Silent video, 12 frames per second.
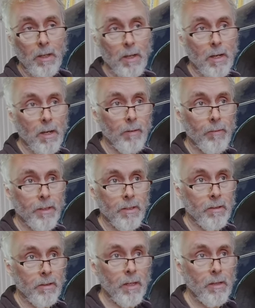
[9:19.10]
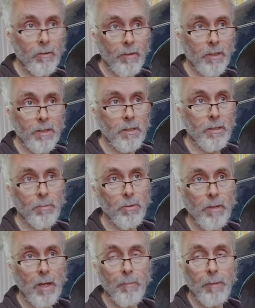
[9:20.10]
Neither of the systems will
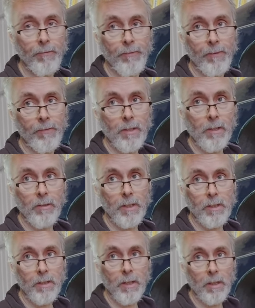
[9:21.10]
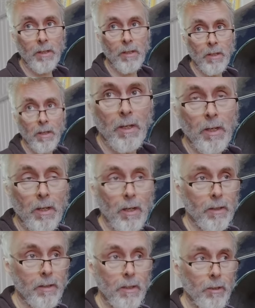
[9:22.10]
get above 50 degrees C.
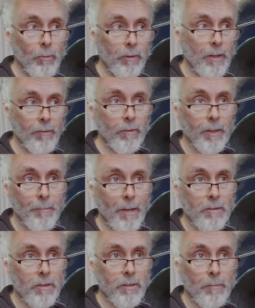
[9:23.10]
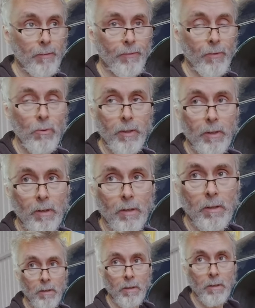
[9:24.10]
Ideally, we'll never run the batteries above 40.
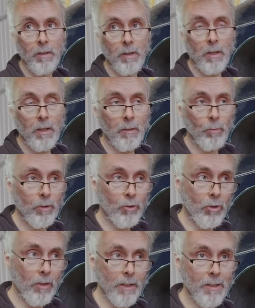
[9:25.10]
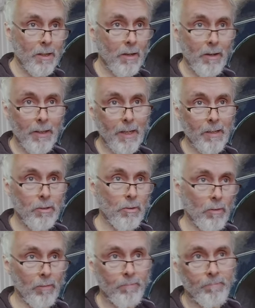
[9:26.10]
We're trying to target
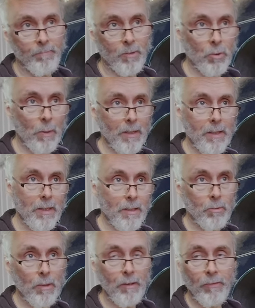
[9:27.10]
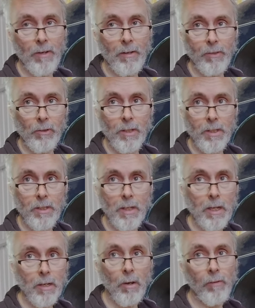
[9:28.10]
sort of 20, 25 degrees
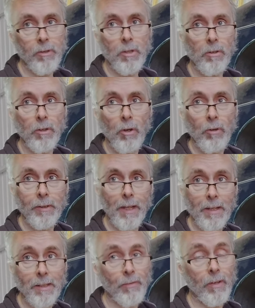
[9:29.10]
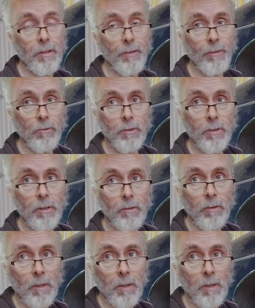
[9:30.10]
C. Now, obviously, on a hot day, that's very difficult to do.